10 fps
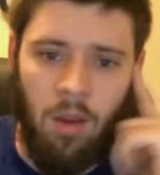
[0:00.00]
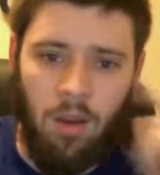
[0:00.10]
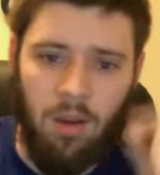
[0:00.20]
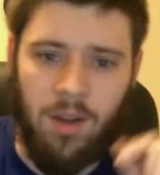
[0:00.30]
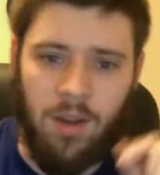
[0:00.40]

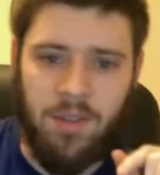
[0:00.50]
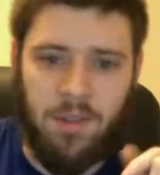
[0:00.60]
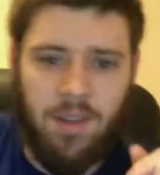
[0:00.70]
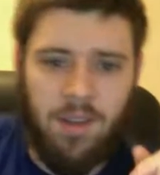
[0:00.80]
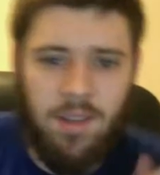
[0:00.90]
Alright, so
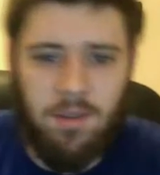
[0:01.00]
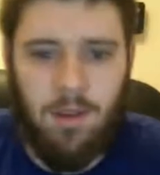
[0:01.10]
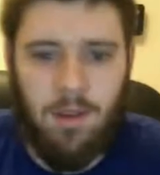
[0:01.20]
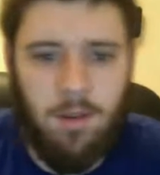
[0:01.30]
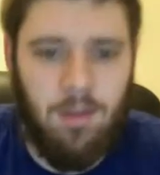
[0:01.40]
today's
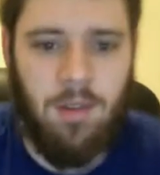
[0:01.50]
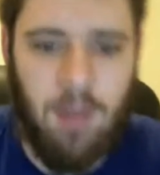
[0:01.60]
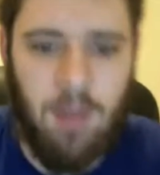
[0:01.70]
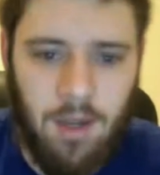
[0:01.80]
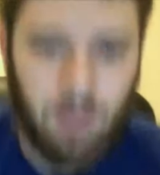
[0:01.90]
video,
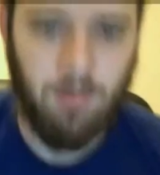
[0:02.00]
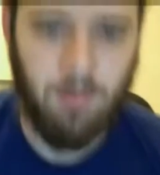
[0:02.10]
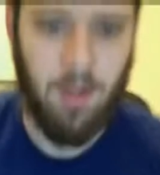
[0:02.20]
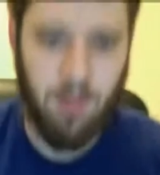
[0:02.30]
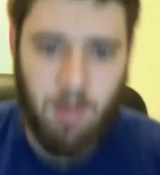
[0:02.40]
we're
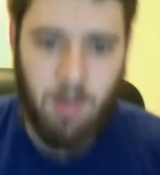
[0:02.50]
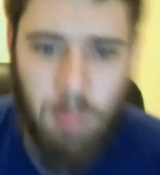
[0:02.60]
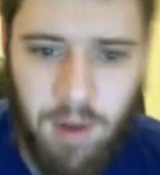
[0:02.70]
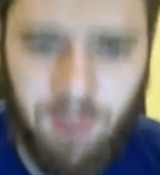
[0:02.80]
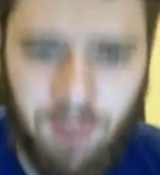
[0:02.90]
going to talk about
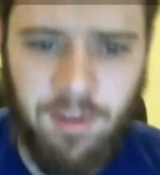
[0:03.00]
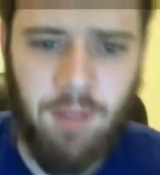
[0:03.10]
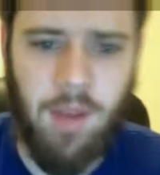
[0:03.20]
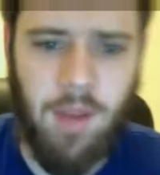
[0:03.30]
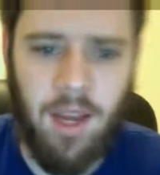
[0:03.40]

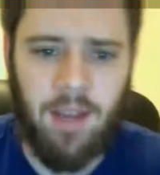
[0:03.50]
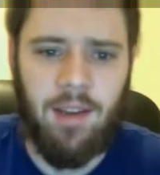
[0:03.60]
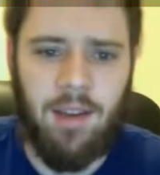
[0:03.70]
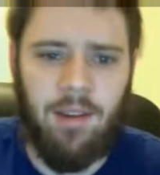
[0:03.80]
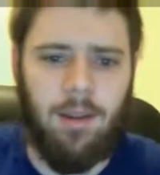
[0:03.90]
biofeedback,
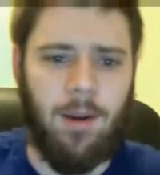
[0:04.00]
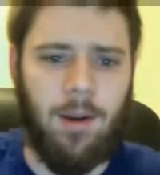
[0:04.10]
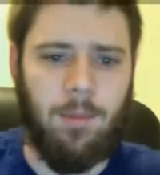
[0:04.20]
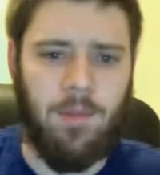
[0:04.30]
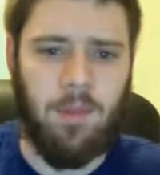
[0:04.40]

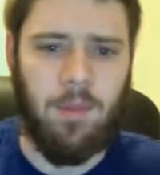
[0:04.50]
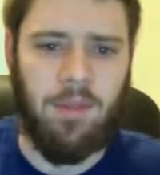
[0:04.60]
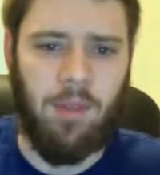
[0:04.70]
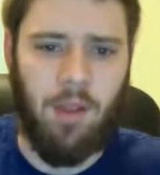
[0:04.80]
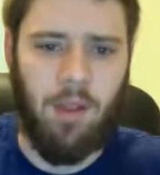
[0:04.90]

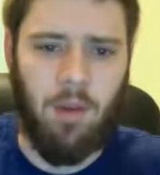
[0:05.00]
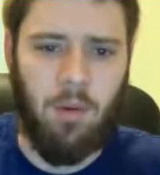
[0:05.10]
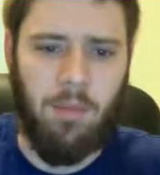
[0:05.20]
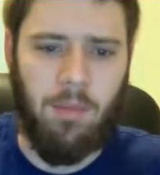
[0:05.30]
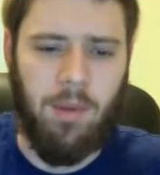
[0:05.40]
specifically like
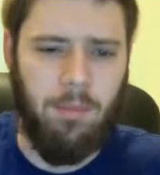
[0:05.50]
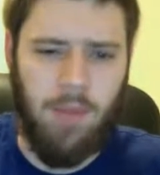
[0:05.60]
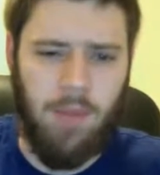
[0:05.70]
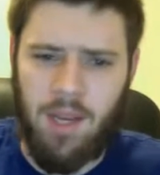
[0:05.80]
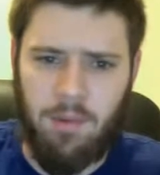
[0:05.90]
what do we
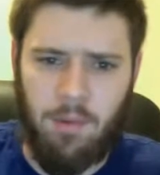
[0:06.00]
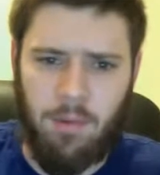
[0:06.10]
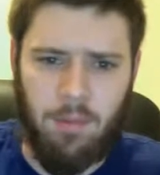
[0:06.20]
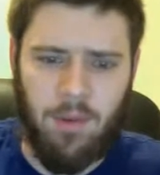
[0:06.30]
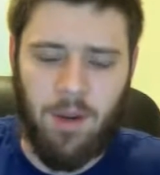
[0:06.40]
mean when
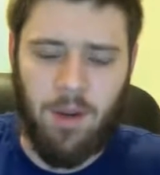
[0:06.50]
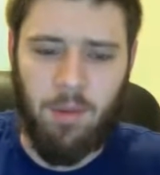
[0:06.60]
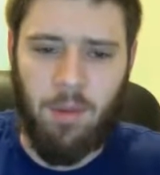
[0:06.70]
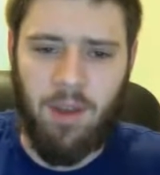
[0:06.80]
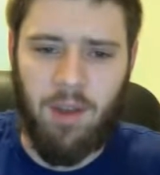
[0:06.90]
we talk
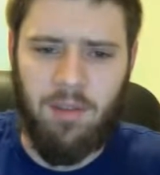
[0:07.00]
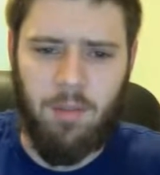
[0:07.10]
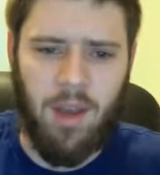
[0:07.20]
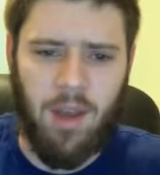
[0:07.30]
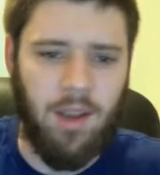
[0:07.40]
about
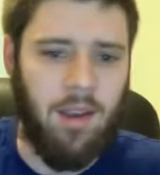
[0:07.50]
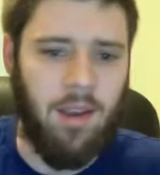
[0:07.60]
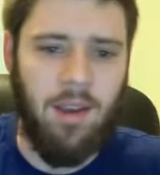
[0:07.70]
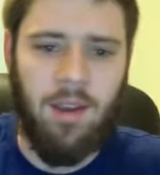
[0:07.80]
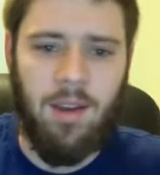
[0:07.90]
biofeedback,
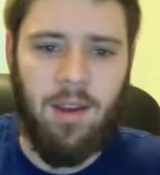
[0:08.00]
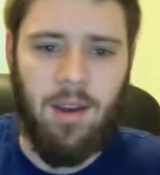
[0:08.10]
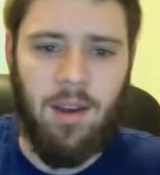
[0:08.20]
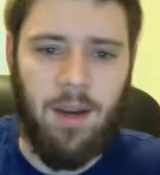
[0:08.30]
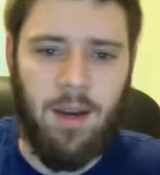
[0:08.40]

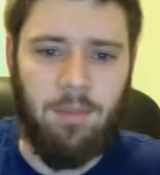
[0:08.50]
how